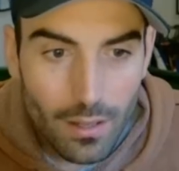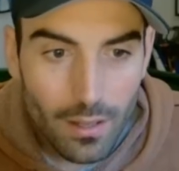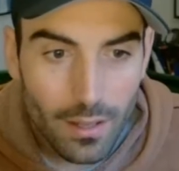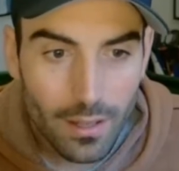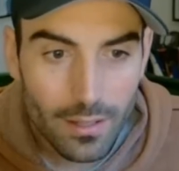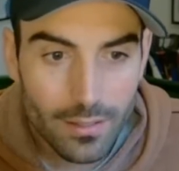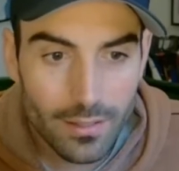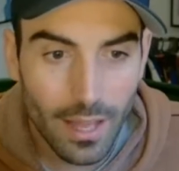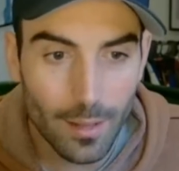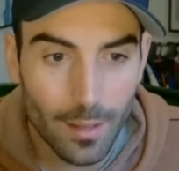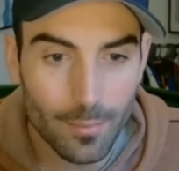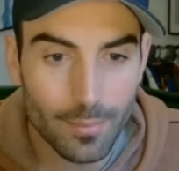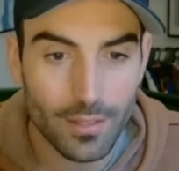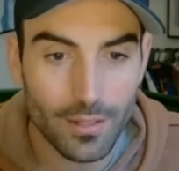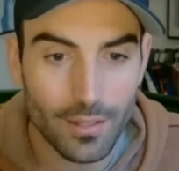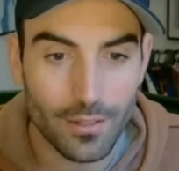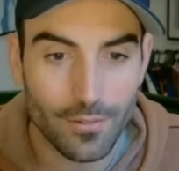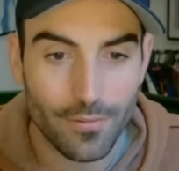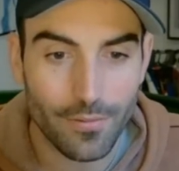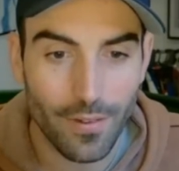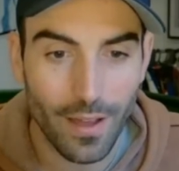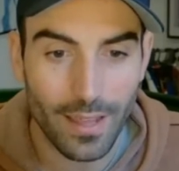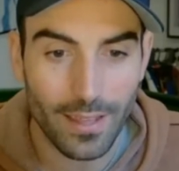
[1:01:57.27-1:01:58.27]
It's
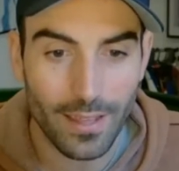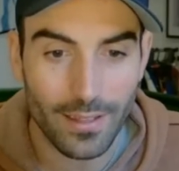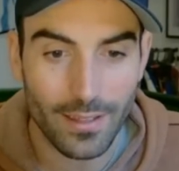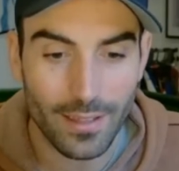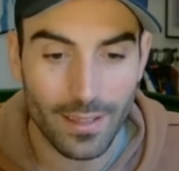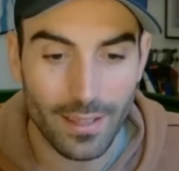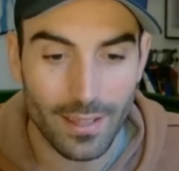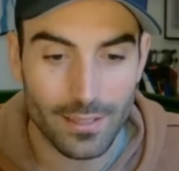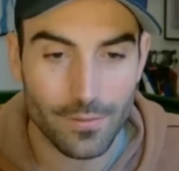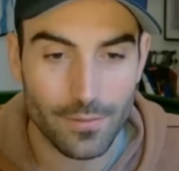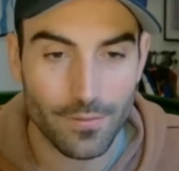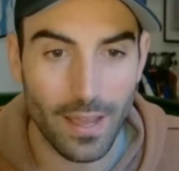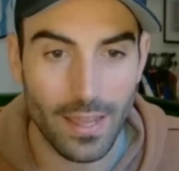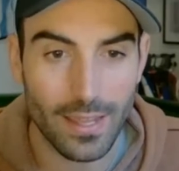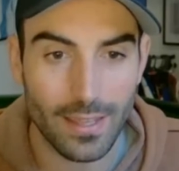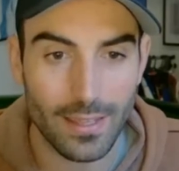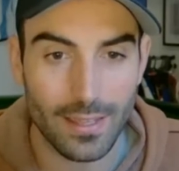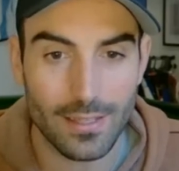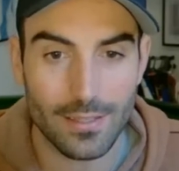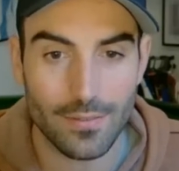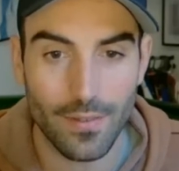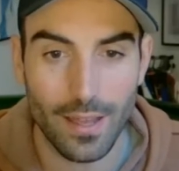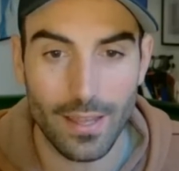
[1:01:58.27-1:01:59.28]
absolutely fake. It's fake.
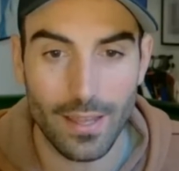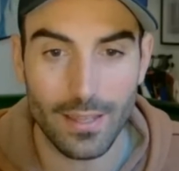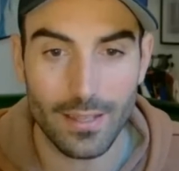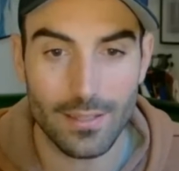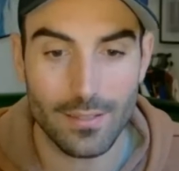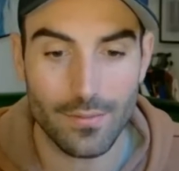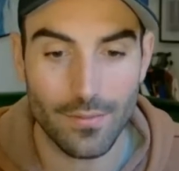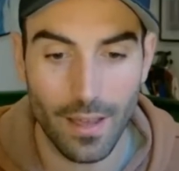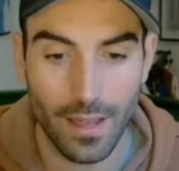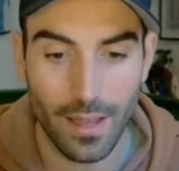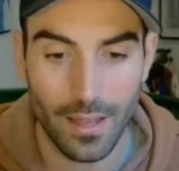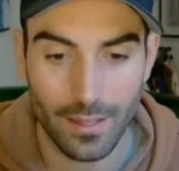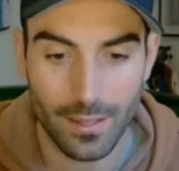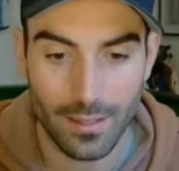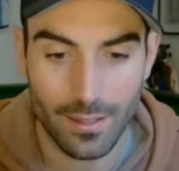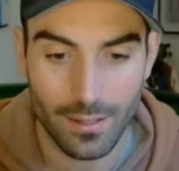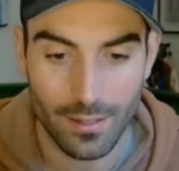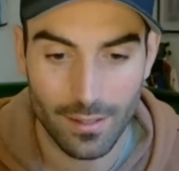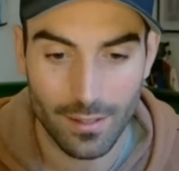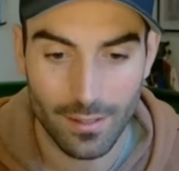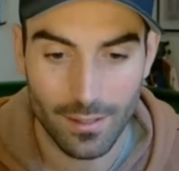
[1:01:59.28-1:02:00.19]
It's fake. It's fake.